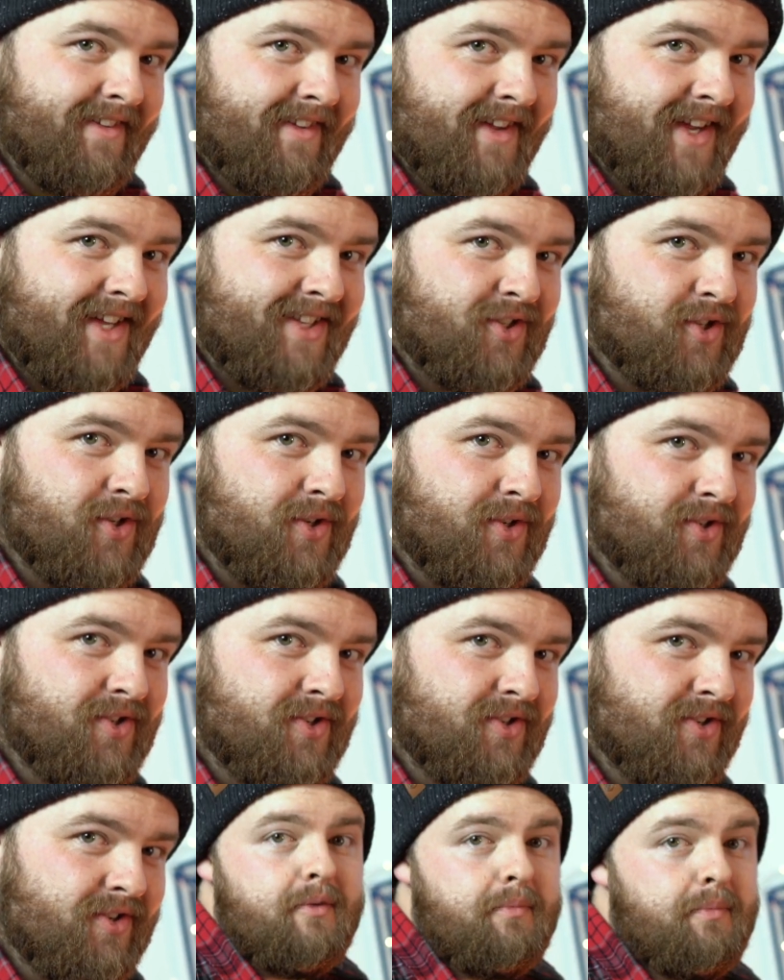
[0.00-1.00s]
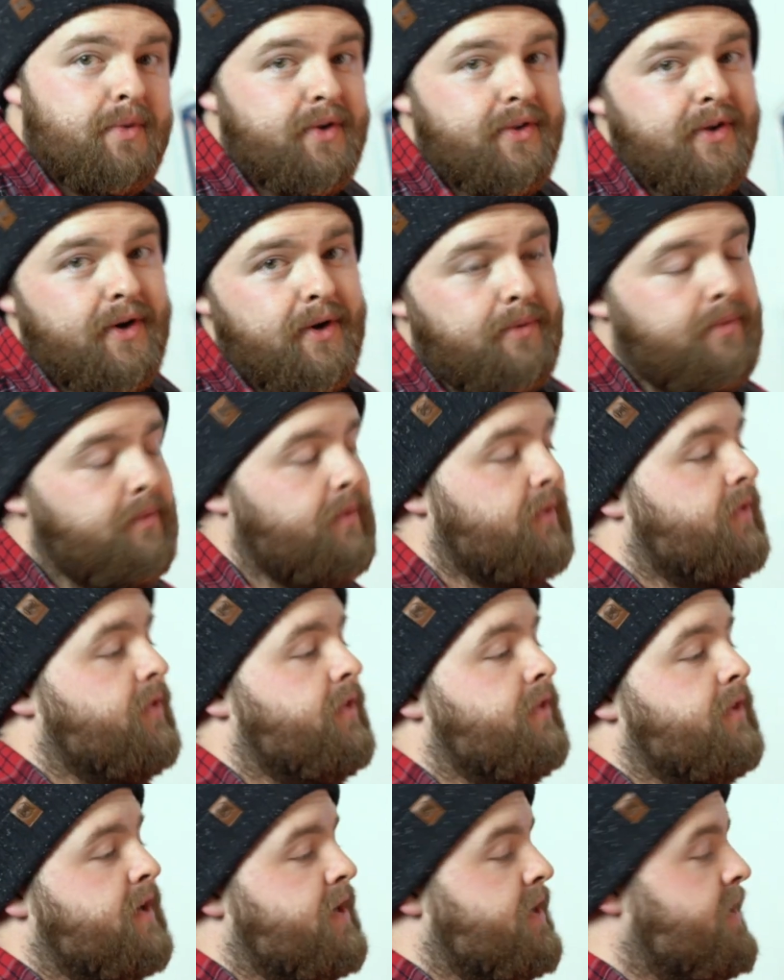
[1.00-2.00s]
get in touch. But no,
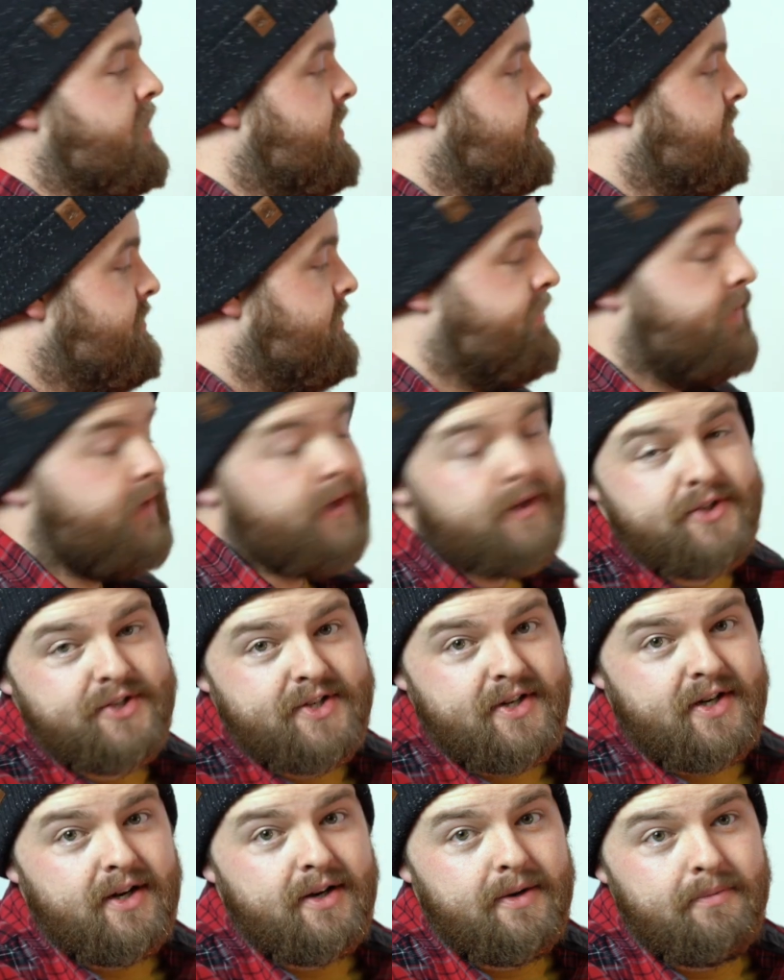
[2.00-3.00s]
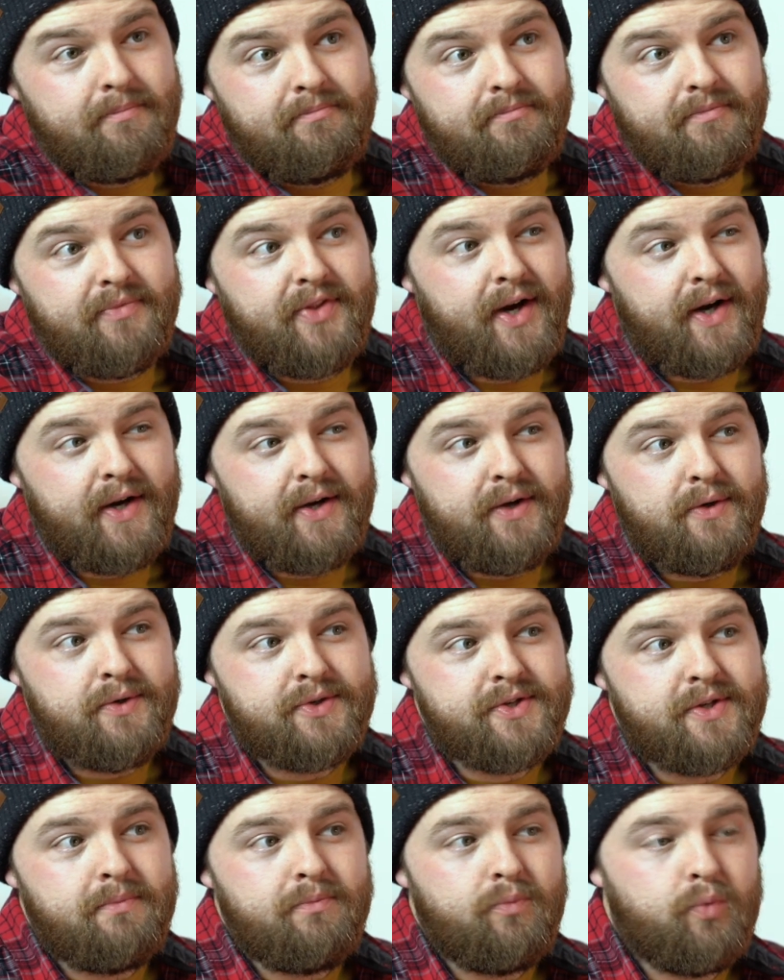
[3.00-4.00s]
the first time that I
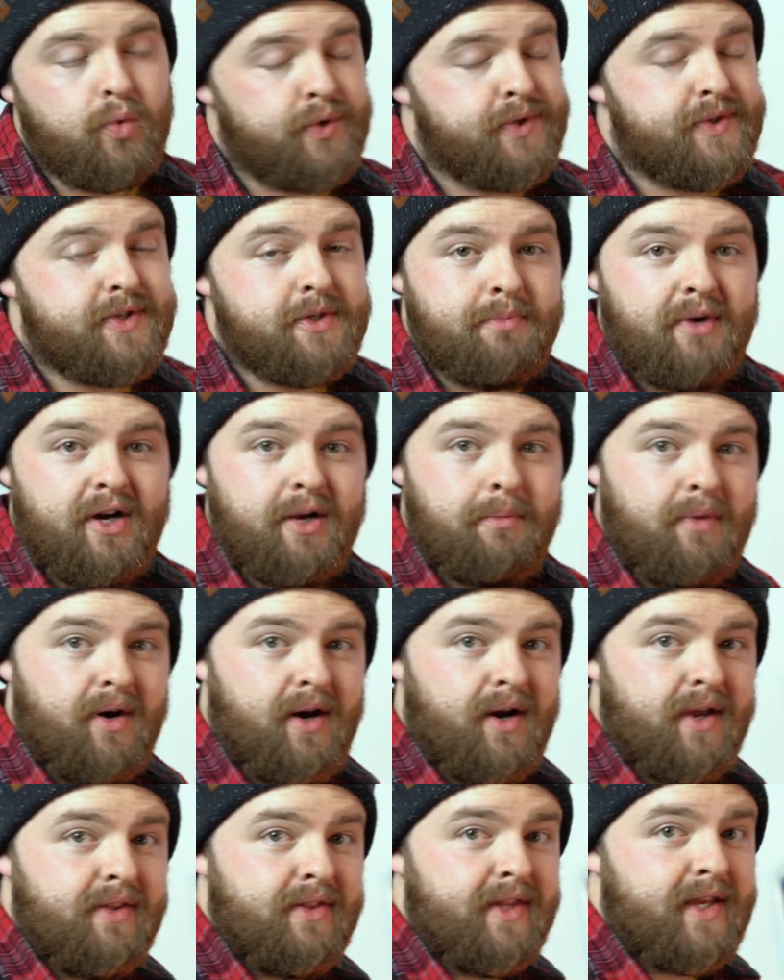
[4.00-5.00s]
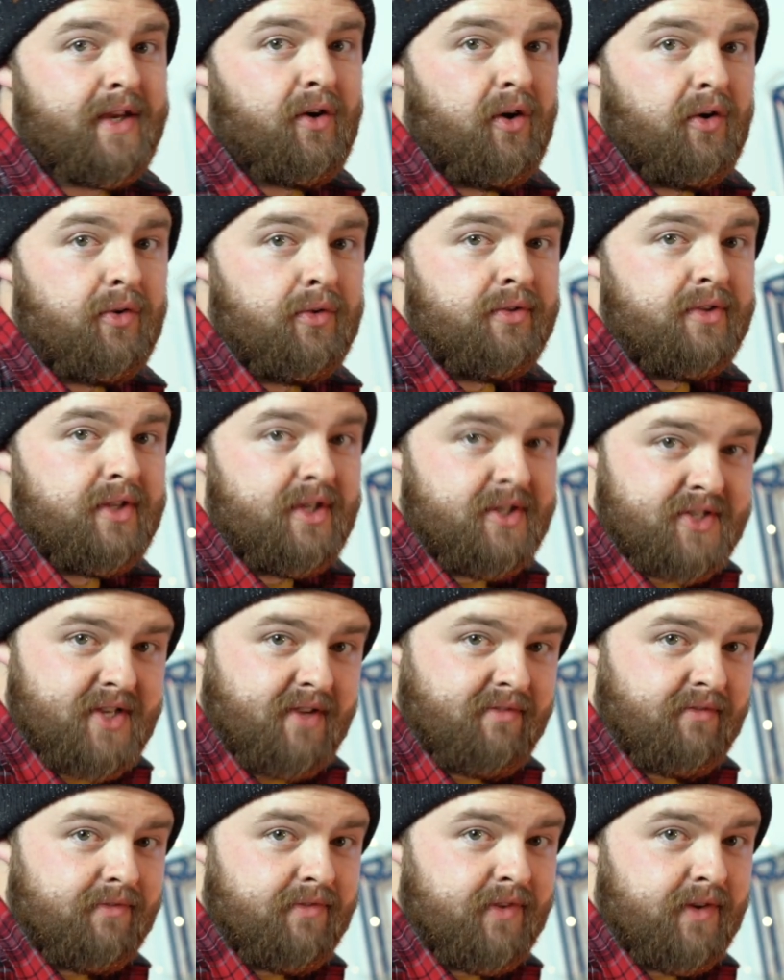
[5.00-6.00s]
used them was to buy my Nikon
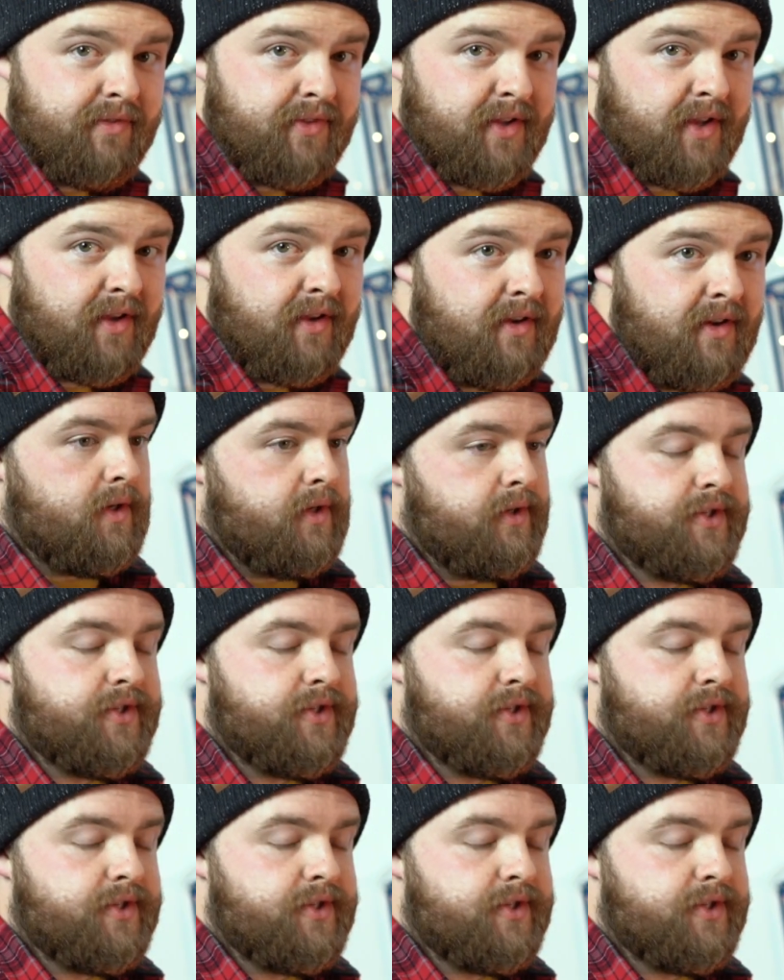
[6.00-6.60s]
D750.